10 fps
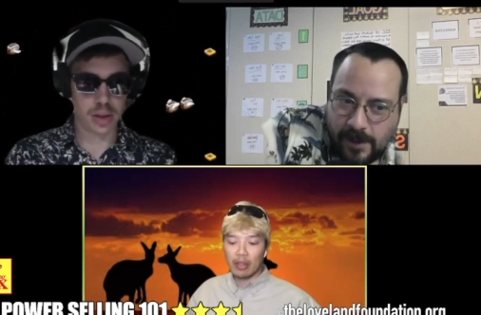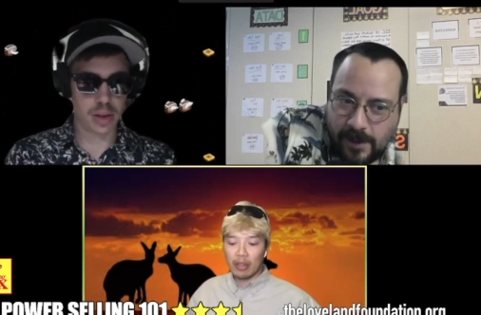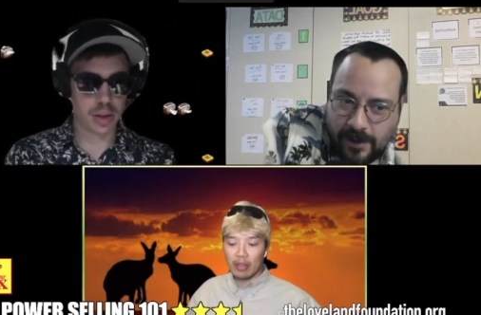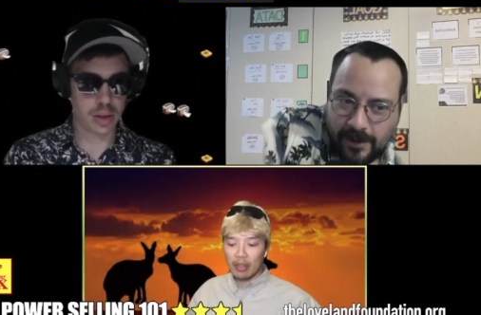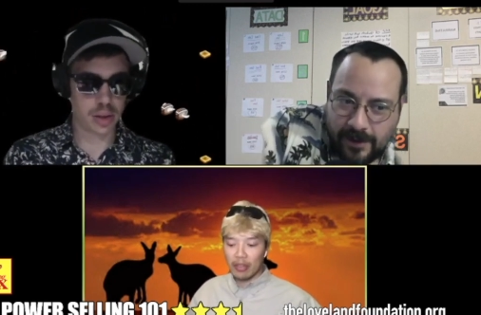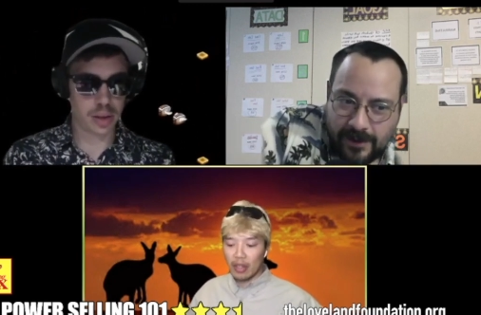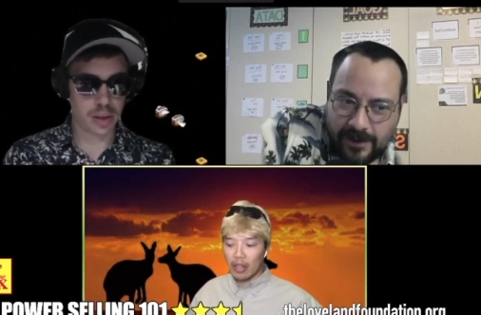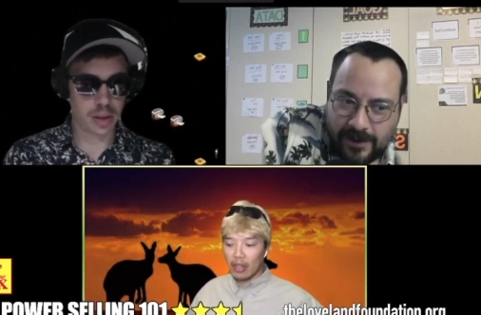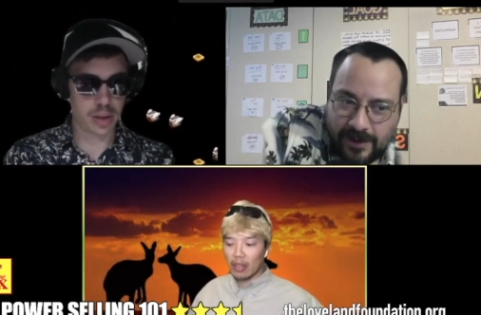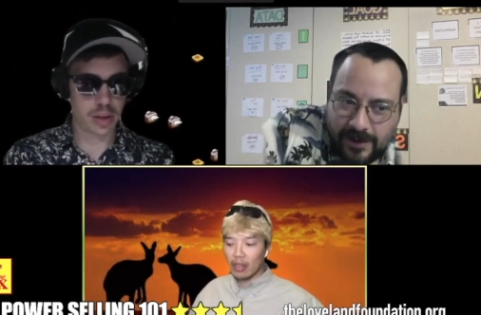Speaker 1: will that
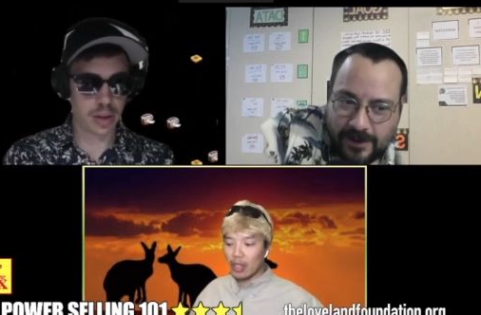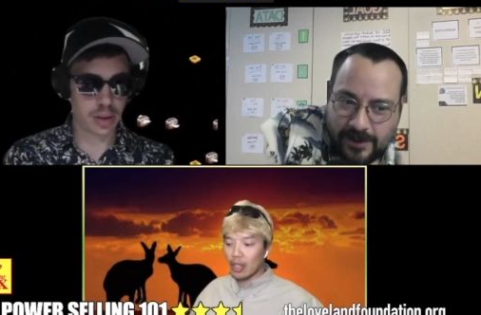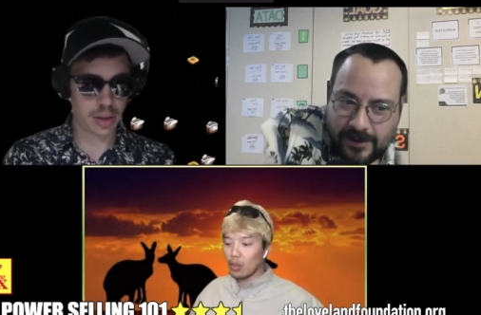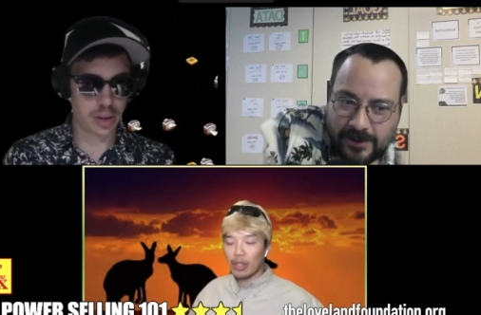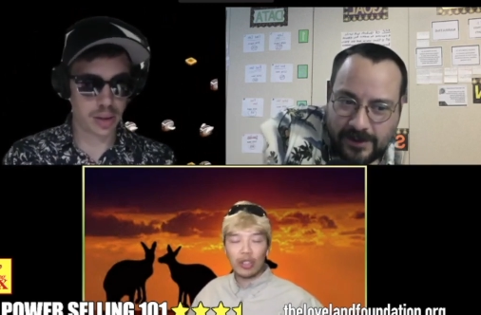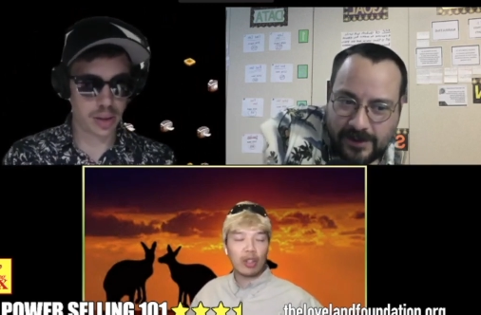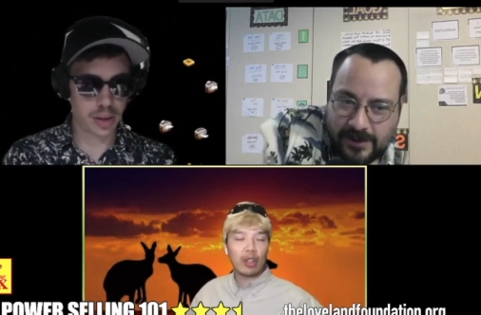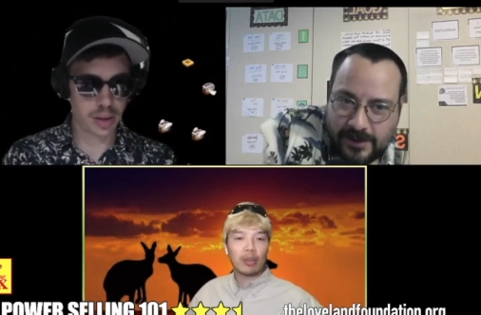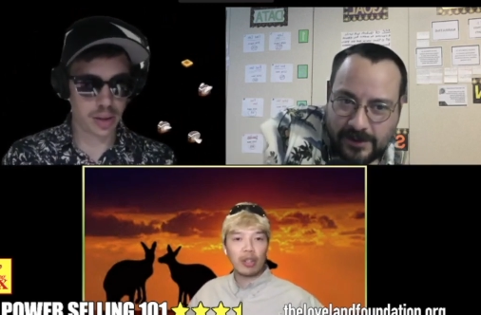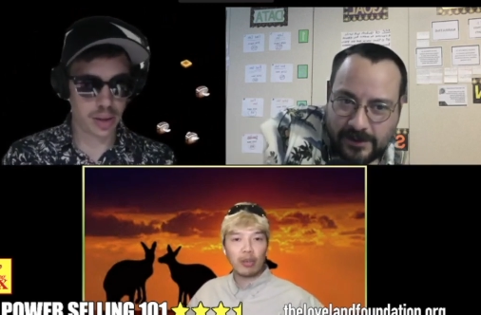feel like uh, this
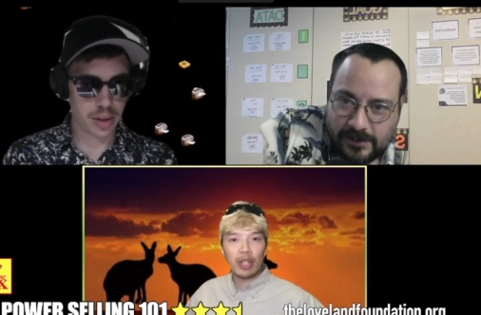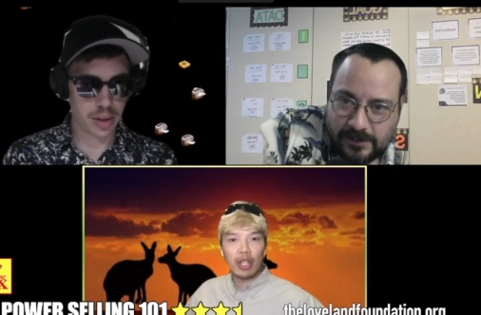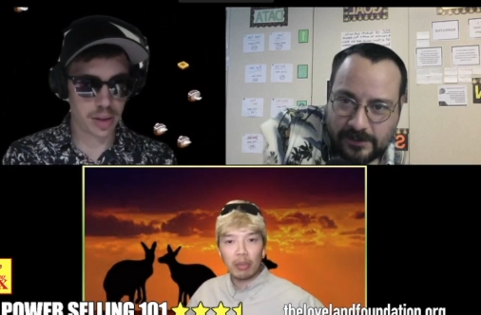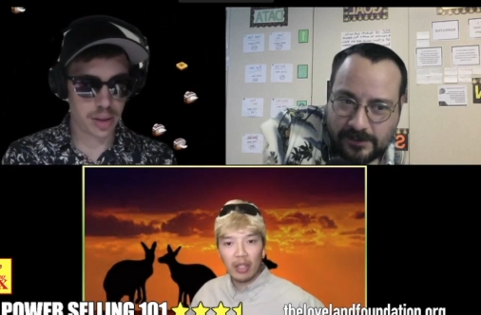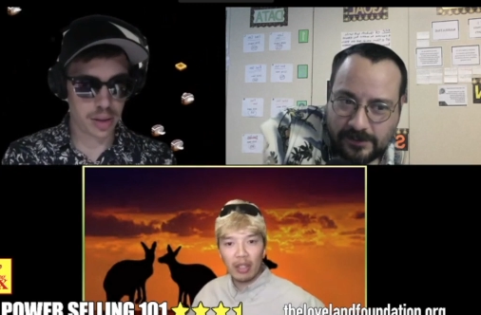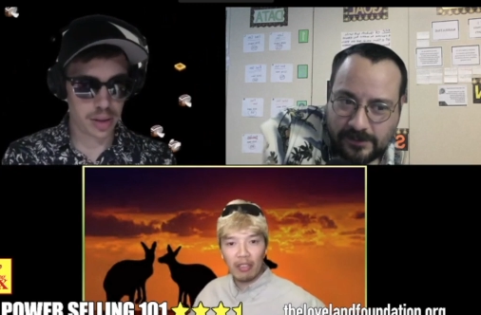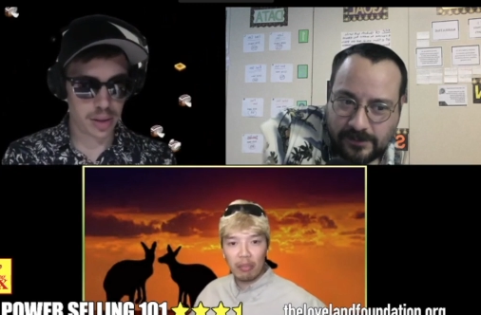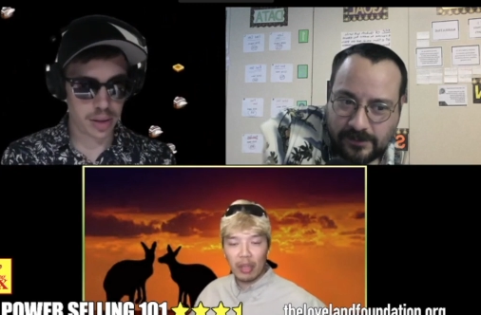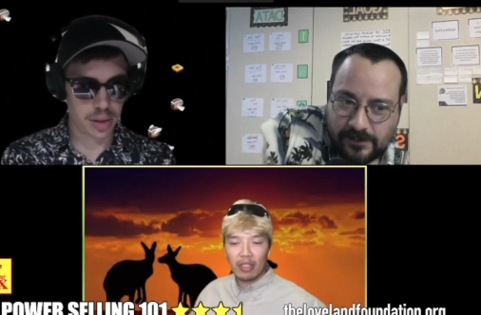wind chime here will net me